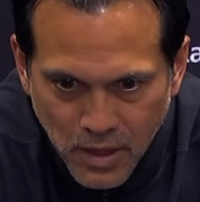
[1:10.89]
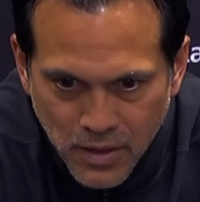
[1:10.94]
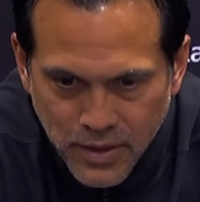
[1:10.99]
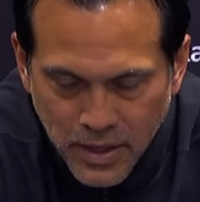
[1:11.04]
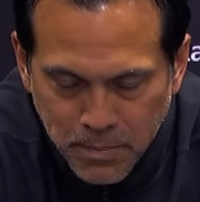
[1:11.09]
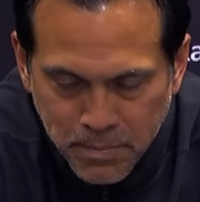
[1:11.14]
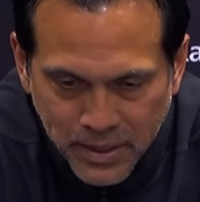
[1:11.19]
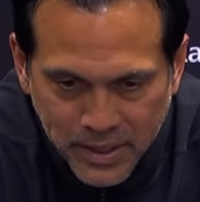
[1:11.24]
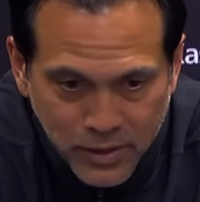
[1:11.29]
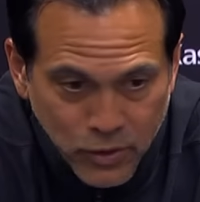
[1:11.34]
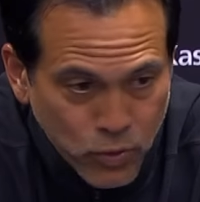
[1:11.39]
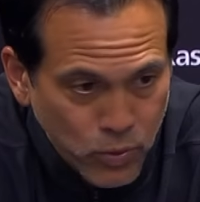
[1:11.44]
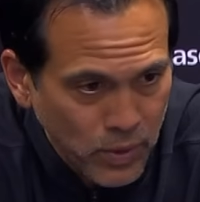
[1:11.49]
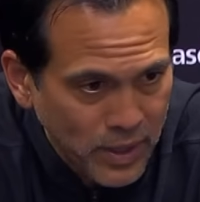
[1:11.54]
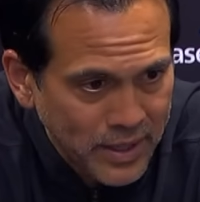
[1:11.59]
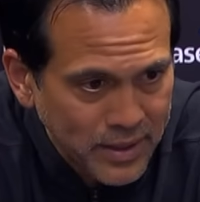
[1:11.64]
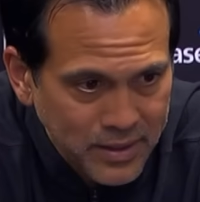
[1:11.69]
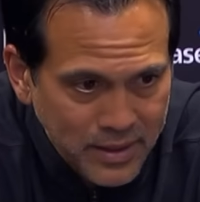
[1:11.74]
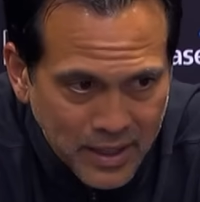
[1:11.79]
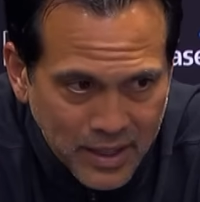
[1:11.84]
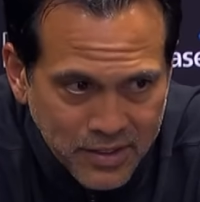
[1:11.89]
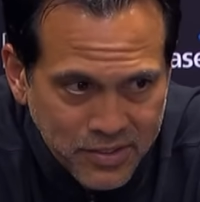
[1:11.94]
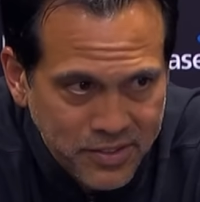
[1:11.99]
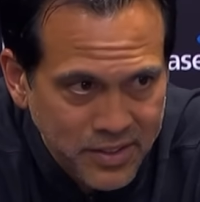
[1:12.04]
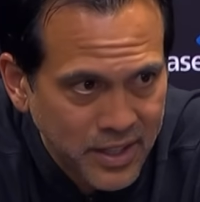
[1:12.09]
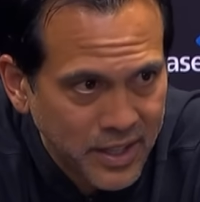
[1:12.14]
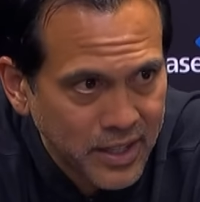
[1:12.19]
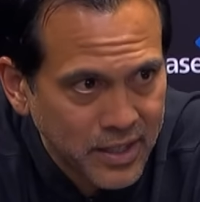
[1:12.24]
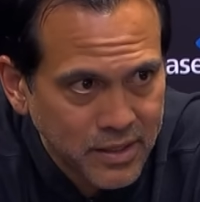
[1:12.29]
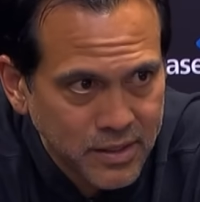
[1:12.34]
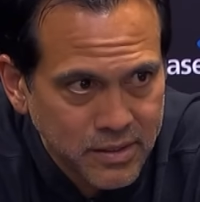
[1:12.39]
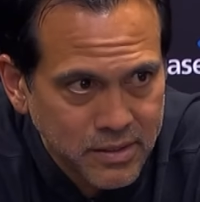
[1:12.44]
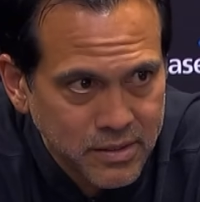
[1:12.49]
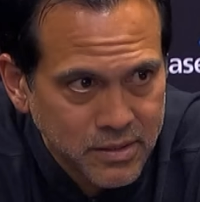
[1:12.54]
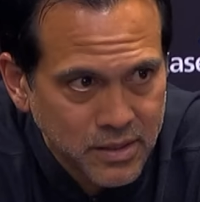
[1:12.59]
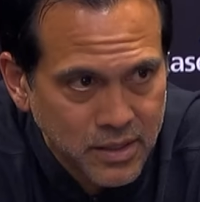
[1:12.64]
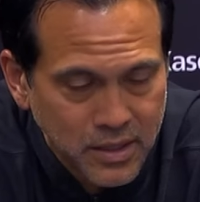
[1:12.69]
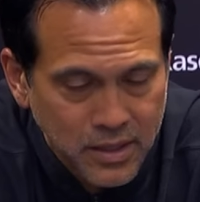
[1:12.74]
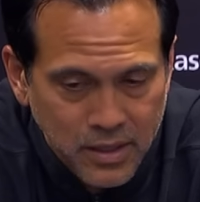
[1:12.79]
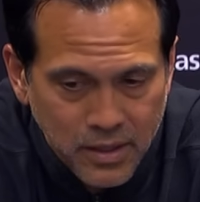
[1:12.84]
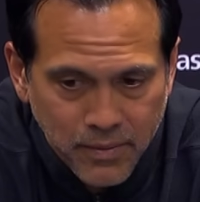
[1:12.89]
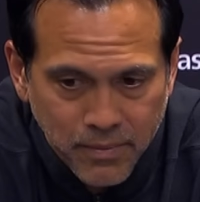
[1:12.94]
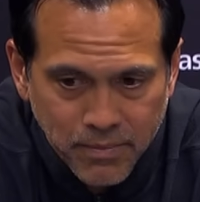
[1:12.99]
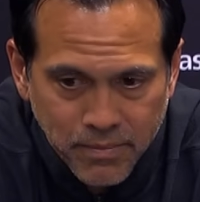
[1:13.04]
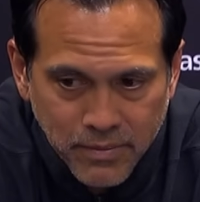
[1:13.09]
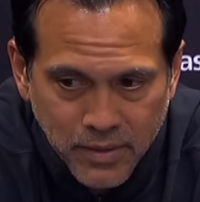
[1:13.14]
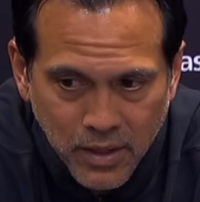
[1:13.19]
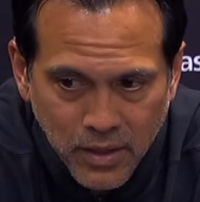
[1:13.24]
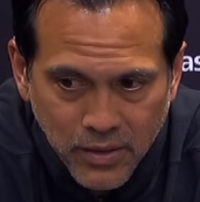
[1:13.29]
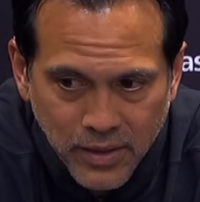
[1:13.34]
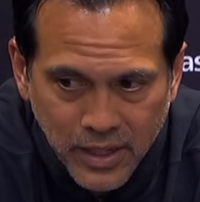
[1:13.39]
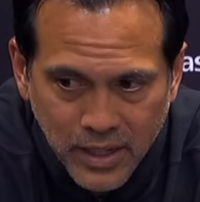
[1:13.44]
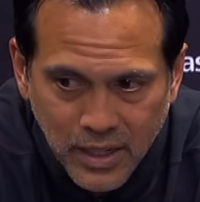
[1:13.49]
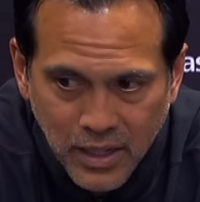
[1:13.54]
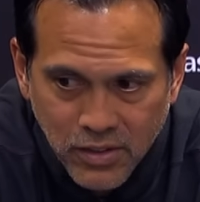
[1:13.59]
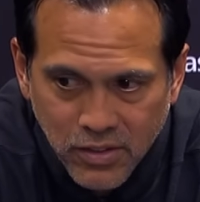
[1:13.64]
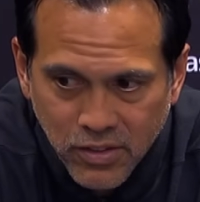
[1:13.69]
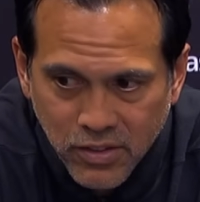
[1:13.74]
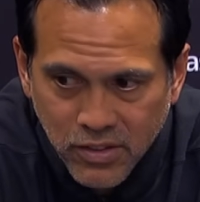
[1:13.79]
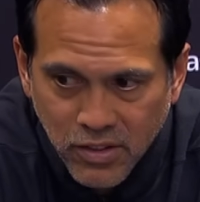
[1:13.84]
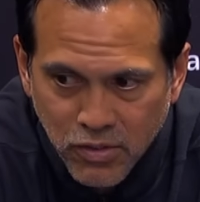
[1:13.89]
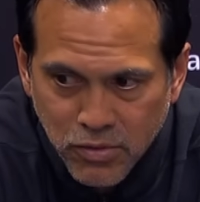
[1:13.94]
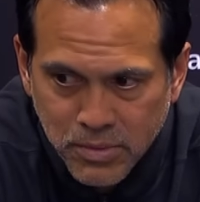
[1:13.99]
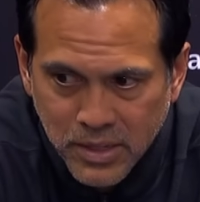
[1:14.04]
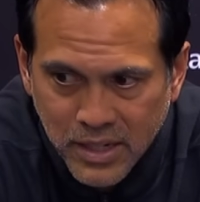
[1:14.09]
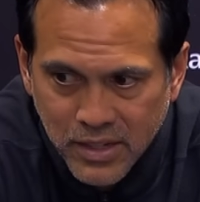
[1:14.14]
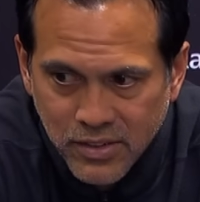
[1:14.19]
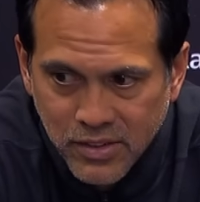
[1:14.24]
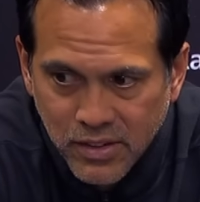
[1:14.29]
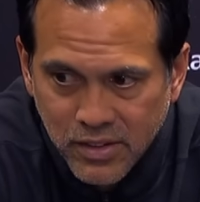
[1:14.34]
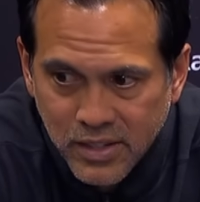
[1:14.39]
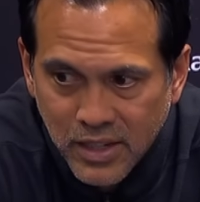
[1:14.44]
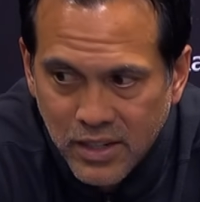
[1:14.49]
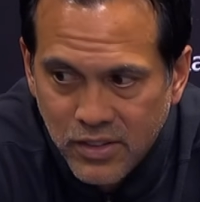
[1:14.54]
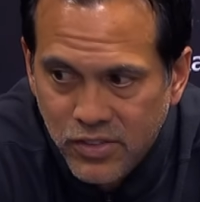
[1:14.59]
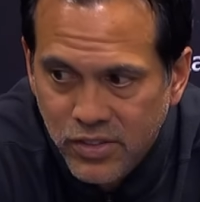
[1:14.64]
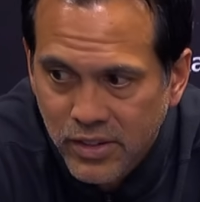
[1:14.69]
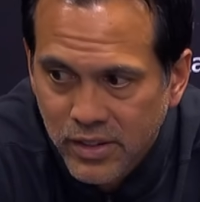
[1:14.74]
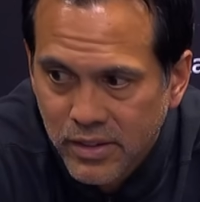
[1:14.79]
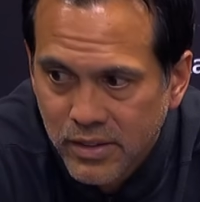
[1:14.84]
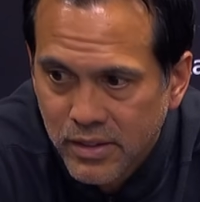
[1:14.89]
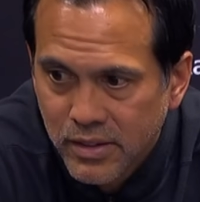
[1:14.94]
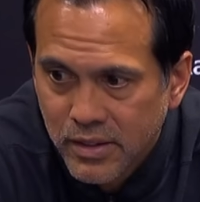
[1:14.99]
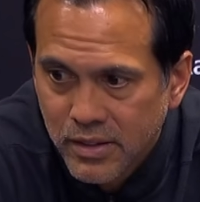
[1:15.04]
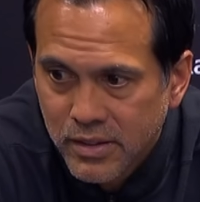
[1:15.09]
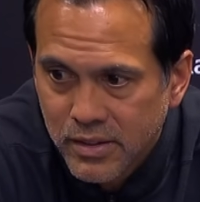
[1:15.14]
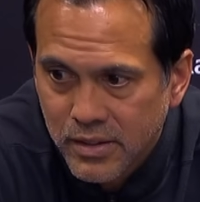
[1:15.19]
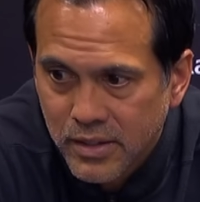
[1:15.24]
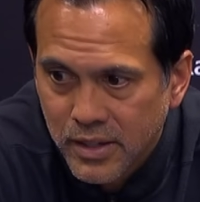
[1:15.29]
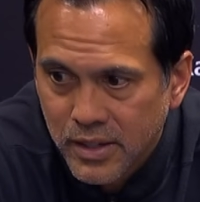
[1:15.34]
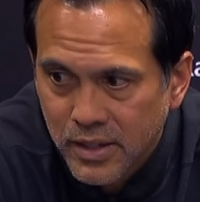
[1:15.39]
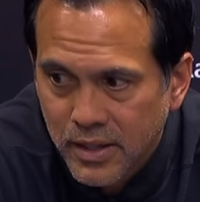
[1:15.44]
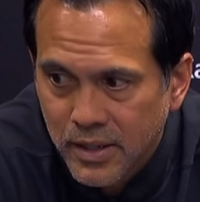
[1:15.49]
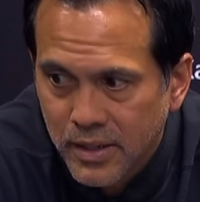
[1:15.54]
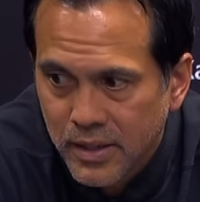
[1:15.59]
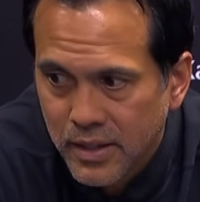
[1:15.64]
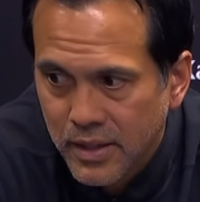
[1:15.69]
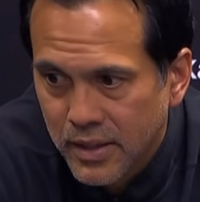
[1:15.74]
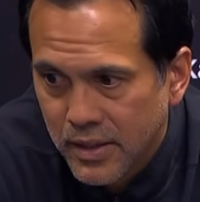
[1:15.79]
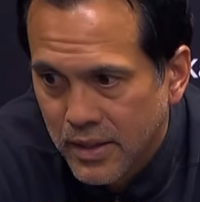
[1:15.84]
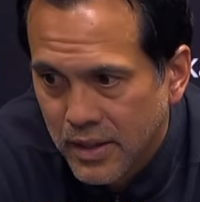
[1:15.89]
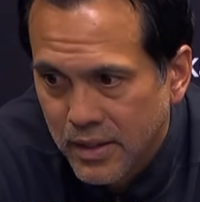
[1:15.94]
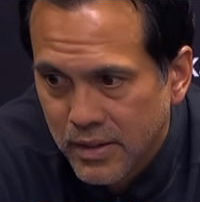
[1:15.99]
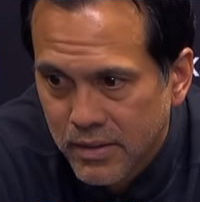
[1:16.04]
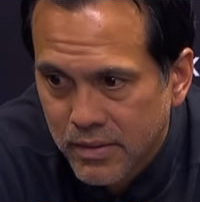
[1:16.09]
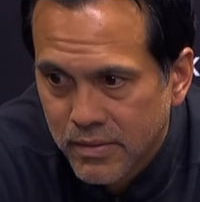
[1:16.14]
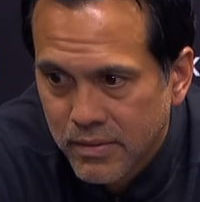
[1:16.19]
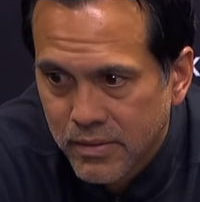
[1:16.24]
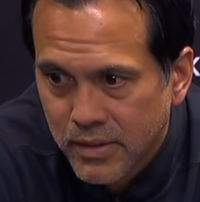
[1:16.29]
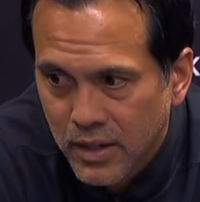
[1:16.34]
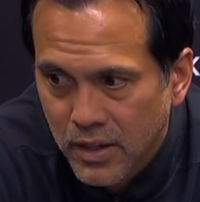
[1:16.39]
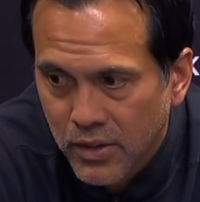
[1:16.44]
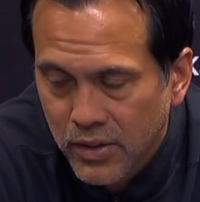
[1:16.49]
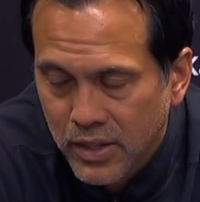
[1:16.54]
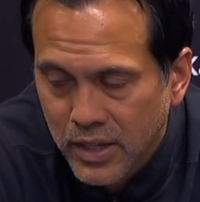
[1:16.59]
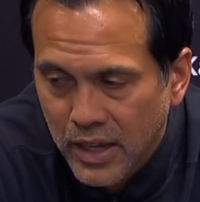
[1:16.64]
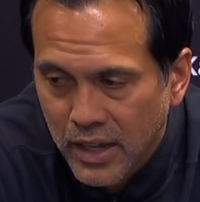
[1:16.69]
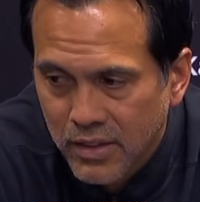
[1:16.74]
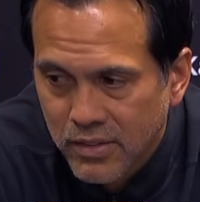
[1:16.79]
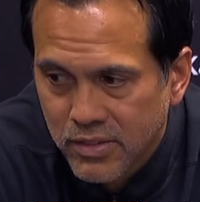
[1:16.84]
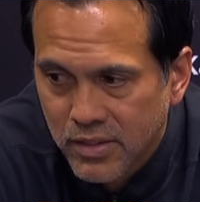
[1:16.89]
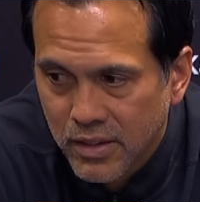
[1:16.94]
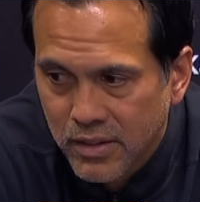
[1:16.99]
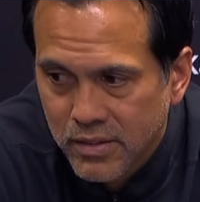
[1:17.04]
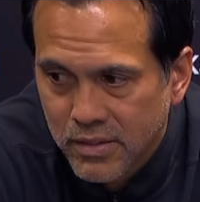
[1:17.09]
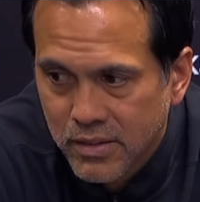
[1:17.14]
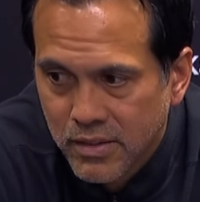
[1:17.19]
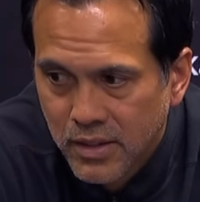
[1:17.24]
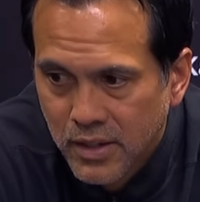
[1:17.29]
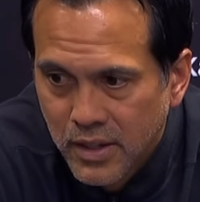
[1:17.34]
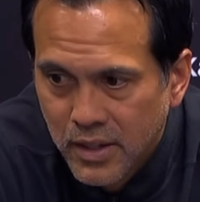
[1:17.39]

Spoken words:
they played great last night. You know, that catches everybody's attention. And then, you know, the guys that